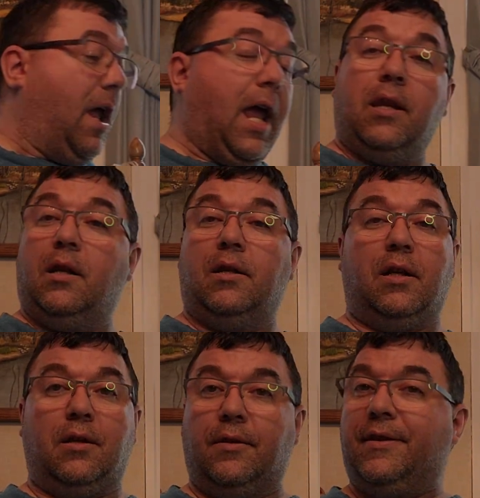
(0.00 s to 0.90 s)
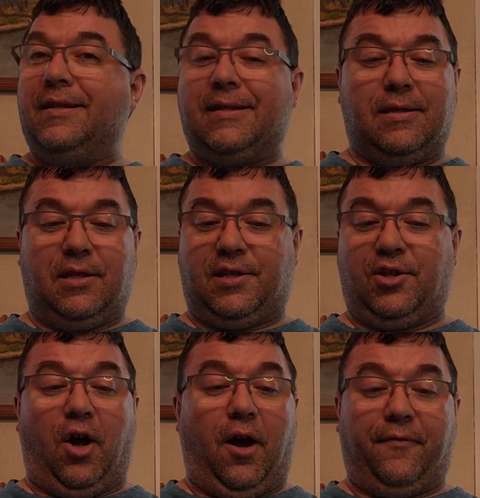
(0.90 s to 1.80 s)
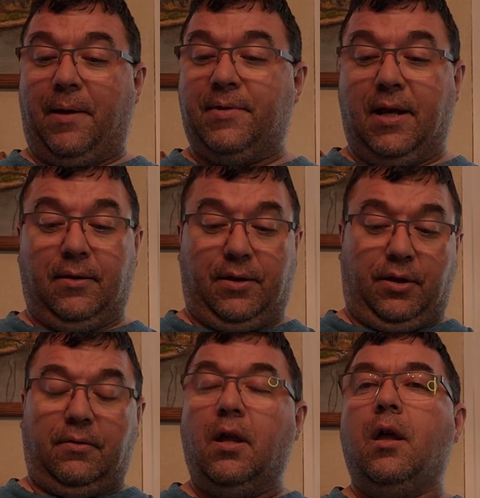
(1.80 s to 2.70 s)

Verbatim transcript: And it, it, this is just soft, I'm telling you.